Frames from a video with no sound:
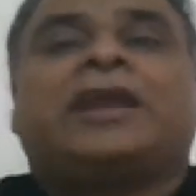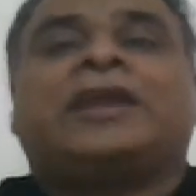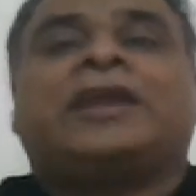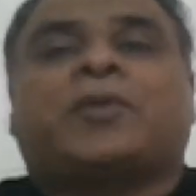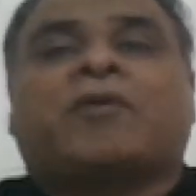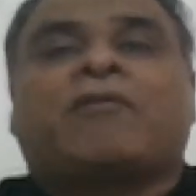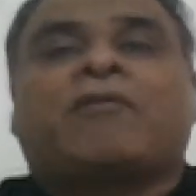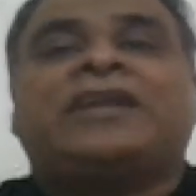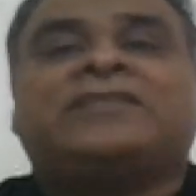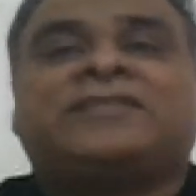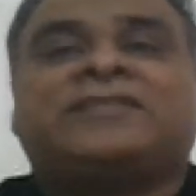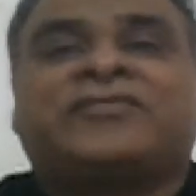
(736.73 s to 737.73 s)
It
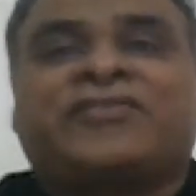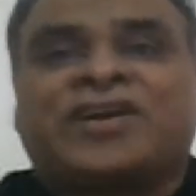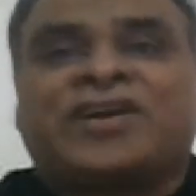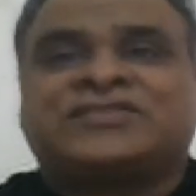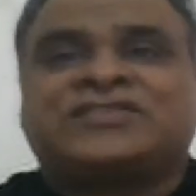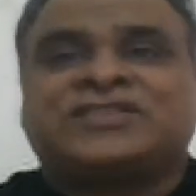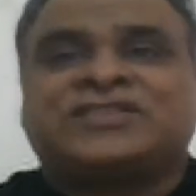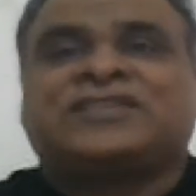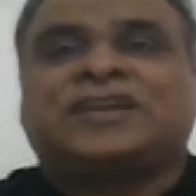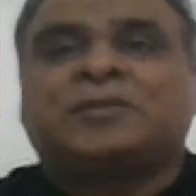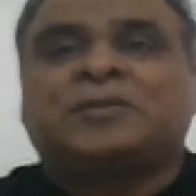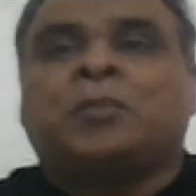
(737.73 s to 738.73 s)
provides the
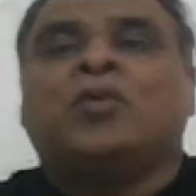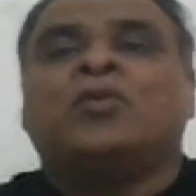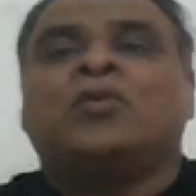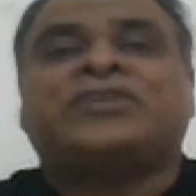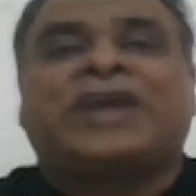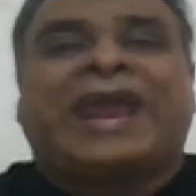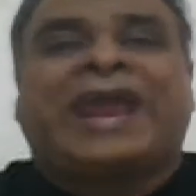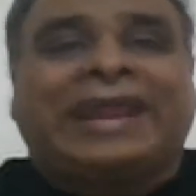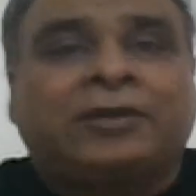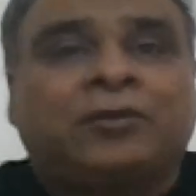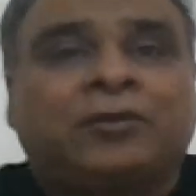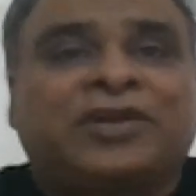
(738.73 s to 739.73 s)
fastest and most
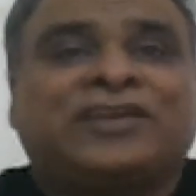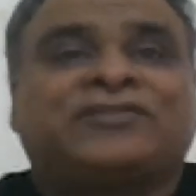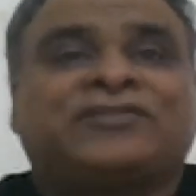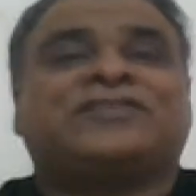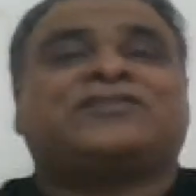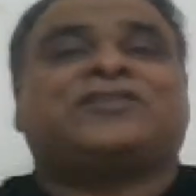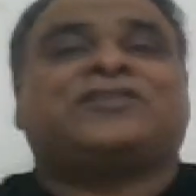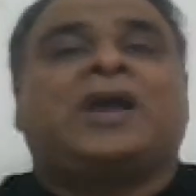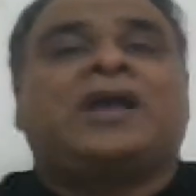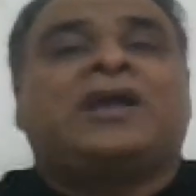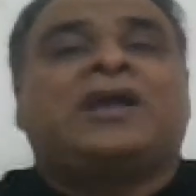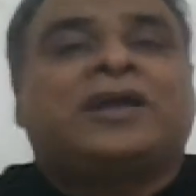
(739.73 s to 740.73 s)
accurate
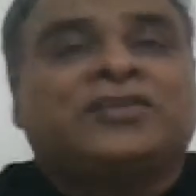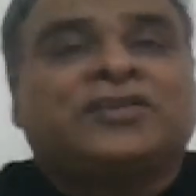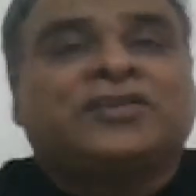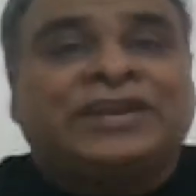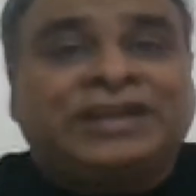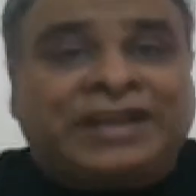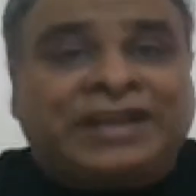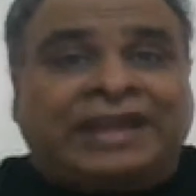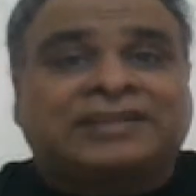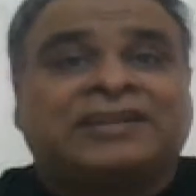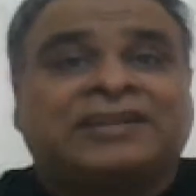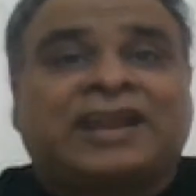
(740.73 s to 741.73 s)

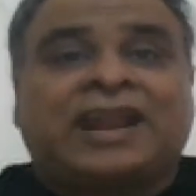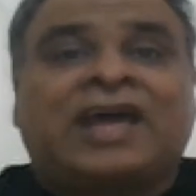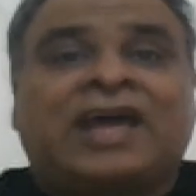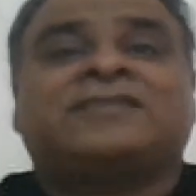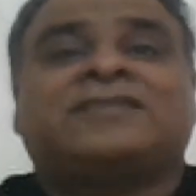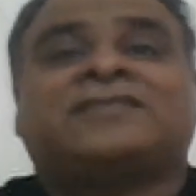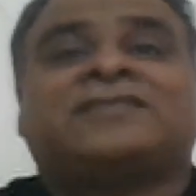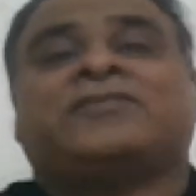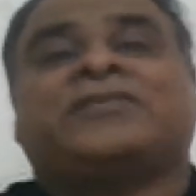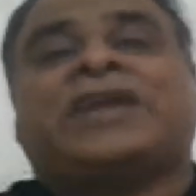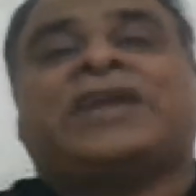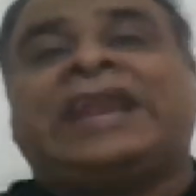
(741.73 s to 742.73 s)
syntactic analysis
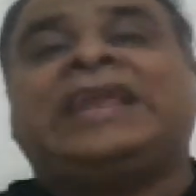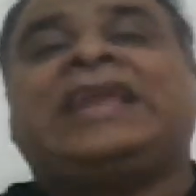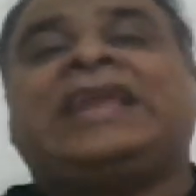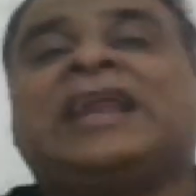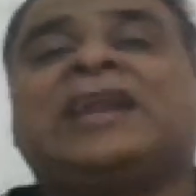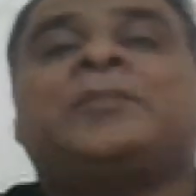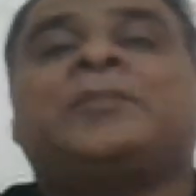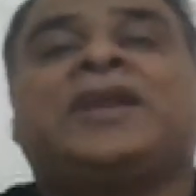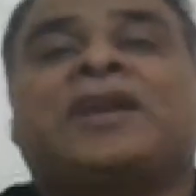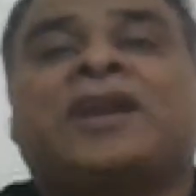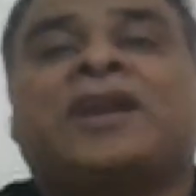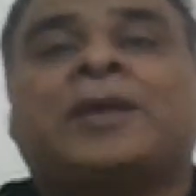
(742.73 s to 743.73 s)
of any
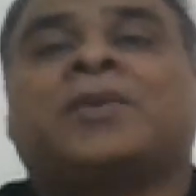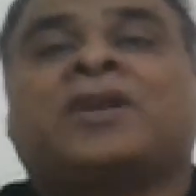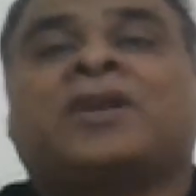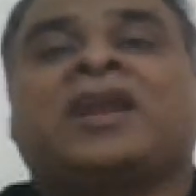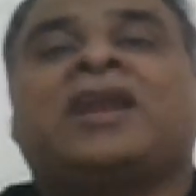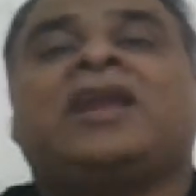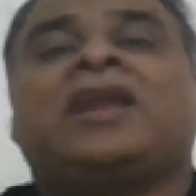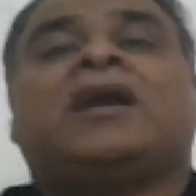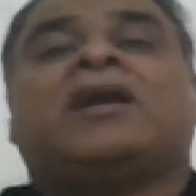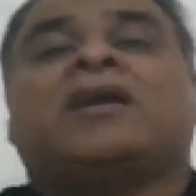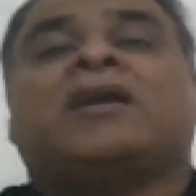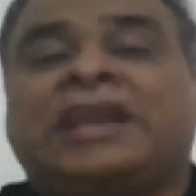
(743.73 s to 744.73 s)
NLP library
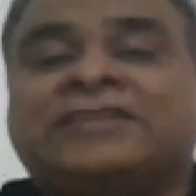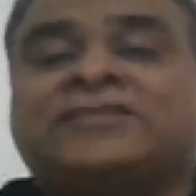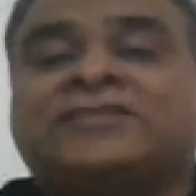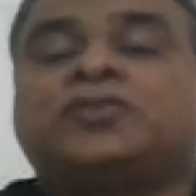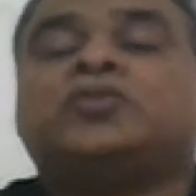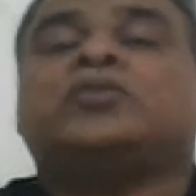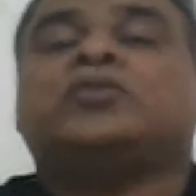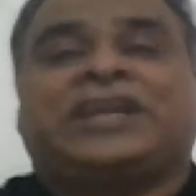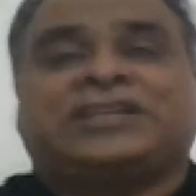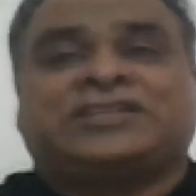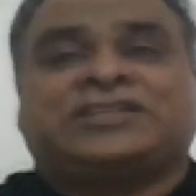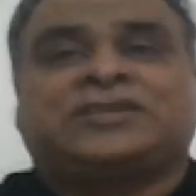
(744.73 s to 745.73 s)
released to
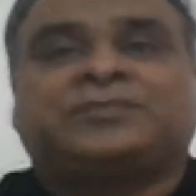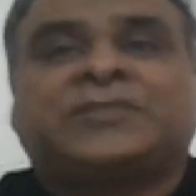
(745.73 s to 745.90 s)
date.